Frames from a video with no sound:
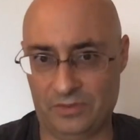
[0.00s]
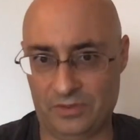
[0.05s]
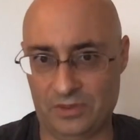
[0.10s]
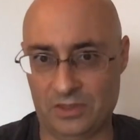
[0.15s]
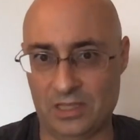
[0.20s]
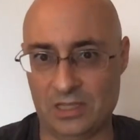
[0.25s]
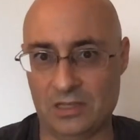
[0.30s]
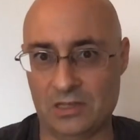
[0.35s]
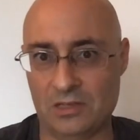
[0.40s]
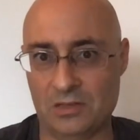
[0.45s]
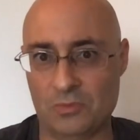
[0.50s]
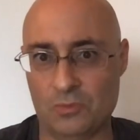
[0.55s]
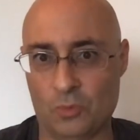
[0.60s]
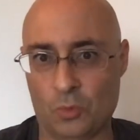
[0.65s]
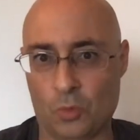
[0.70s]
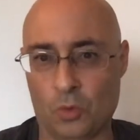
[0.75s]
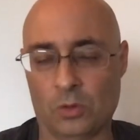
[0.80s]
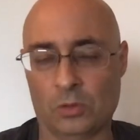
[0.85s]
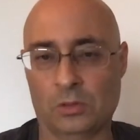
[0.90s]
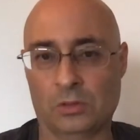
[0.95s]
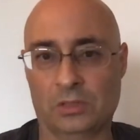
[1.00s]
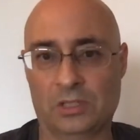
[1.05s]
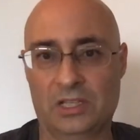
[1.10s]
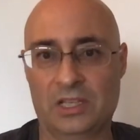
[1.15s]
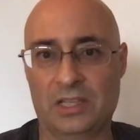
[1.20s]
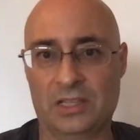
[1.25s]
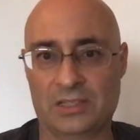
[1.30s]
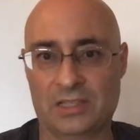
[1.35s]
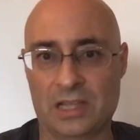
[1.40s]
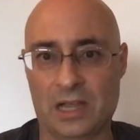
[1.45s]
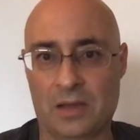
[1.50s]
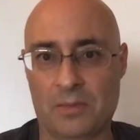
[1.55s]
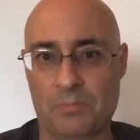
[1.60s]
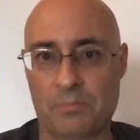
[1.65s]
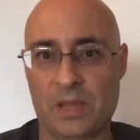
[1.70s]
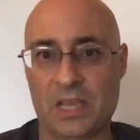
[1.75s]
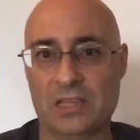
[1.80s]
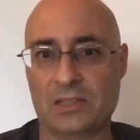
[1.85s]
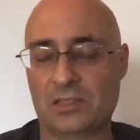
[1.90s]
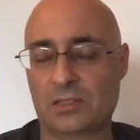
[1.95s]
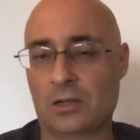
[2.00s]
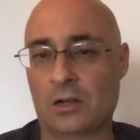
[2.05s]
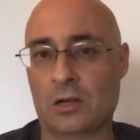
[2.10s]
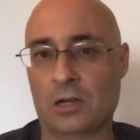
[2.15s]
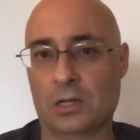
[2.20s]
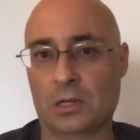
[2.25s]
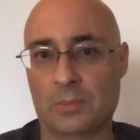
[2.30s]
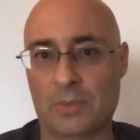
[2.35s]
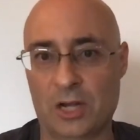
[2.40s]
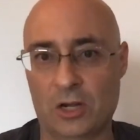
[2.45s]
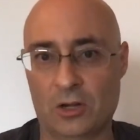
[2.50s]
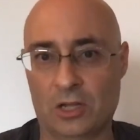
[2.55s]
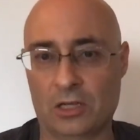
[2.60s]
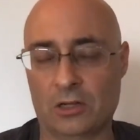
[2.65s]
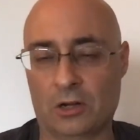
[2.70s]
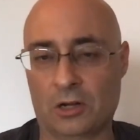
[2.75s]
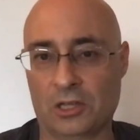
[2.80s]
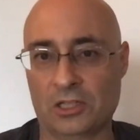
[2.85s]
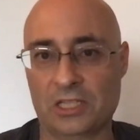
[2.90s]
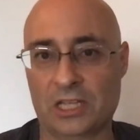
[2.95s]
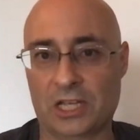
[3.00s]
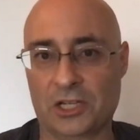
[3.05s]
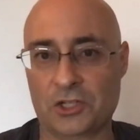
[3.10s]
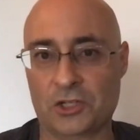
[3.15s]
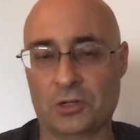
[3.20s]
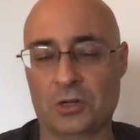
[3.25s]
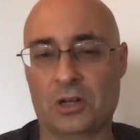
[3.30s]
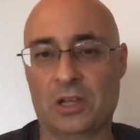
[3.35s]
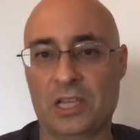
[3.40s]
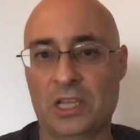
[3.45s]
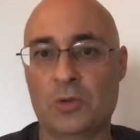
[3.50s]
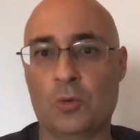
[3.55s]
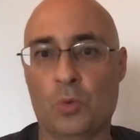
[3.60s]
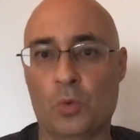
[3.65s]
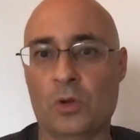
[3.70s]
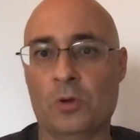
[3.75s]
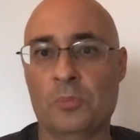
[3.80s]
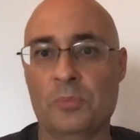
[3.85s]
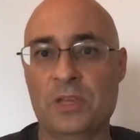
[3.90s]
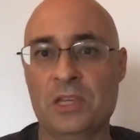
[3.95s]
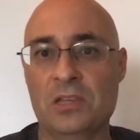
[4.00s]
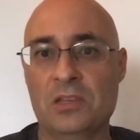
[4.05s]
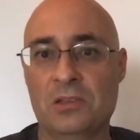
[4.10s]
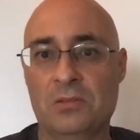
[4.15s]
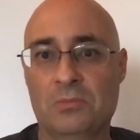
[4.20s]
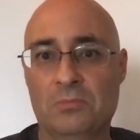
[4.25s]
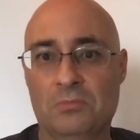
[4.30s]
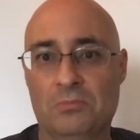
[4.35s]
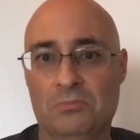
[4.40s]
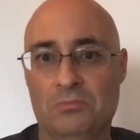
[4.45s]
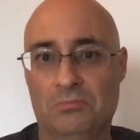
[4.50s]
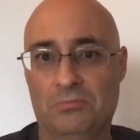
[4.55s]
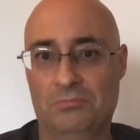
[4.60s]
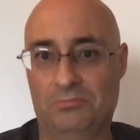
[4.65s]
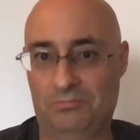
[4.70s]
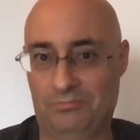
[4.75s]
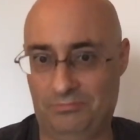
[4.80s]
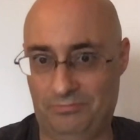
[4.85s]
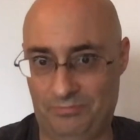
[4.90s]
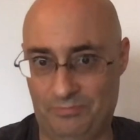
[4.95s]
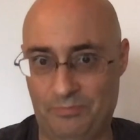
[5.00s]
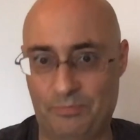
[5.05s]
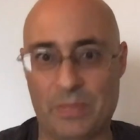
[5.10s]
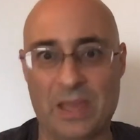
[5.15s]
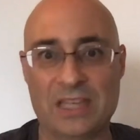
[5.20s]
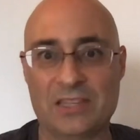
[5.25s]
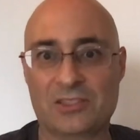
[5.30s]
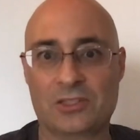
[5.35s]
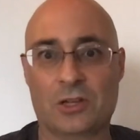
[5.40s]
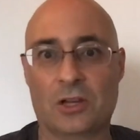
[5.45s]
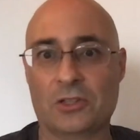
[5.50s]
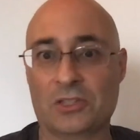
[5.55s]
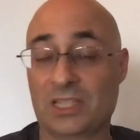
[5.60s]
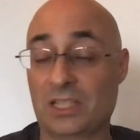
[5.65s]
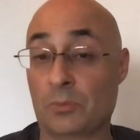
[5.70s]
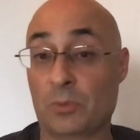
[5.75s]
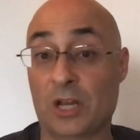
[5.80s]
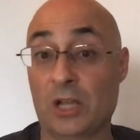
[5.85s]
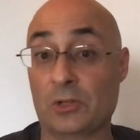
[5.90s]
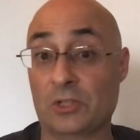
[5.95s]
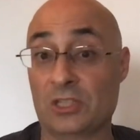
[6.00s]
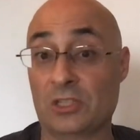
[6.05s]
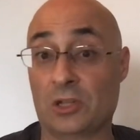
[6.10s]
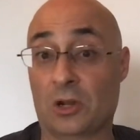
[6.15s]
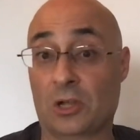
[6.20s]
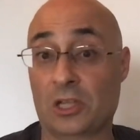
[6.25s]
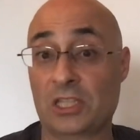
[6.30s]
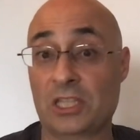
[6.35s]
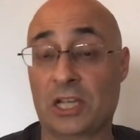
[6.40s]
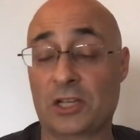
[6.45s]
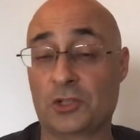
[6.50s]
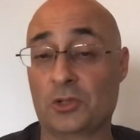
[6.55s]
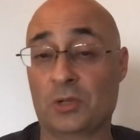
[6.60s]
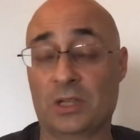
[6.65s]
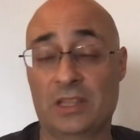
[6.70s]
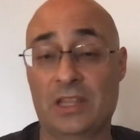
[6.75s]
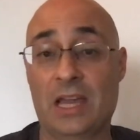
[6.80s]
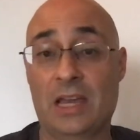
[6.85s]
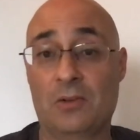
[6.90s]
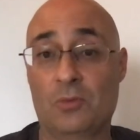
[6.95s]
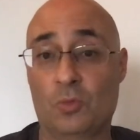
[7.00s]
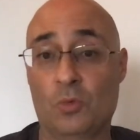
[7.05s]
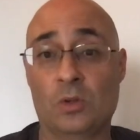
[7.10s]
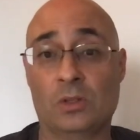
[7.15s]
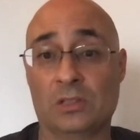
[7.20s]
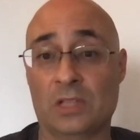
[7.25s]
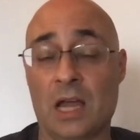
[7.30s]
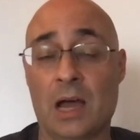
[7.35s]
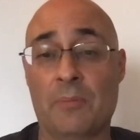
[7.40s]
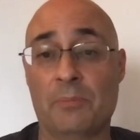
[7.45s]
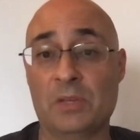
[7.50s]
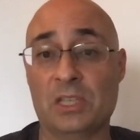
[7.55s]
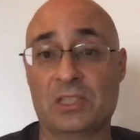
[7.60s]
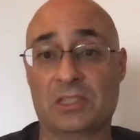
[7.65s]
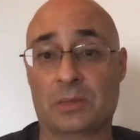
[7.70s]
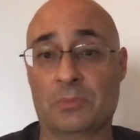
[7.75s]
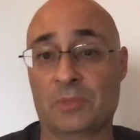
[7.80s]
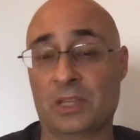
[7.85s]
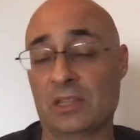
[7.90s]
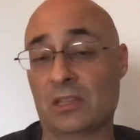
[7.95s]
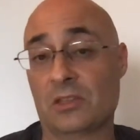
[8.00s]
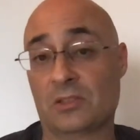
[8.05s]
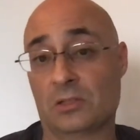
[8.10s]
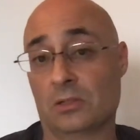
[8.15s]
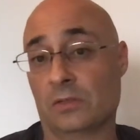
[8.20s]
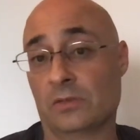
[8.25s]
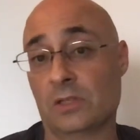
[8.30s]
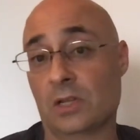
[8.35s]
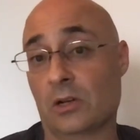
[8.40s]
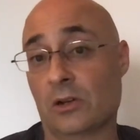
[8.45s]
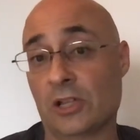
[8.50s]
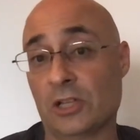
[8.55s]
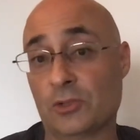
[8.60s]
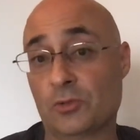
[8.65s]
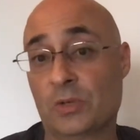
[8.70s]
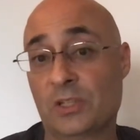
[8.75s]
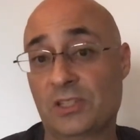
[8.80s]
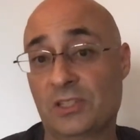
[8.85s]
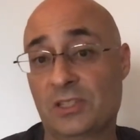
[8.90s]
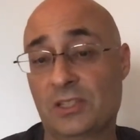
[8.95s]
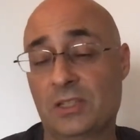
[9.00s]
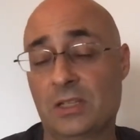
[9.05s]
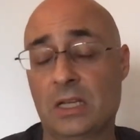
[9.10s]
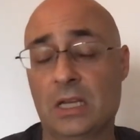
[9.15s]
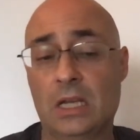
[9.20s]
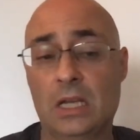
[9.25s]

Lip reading: the world is not based on an American architecture, it will be based on someone else's architecture. And that will not be something that serves our interests.